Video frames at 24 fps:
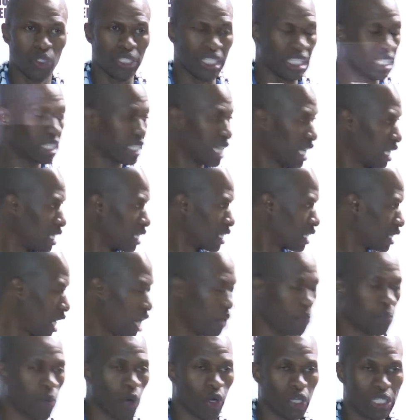
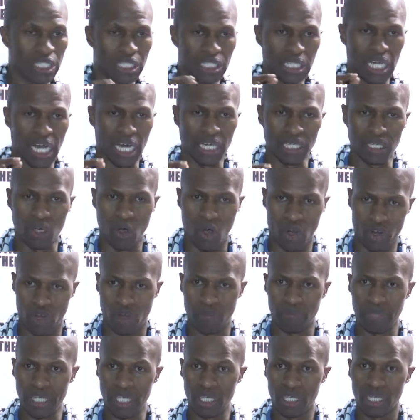international political
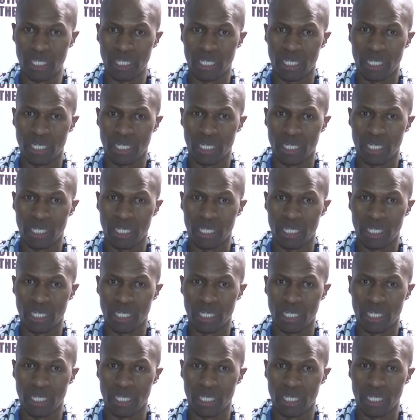economy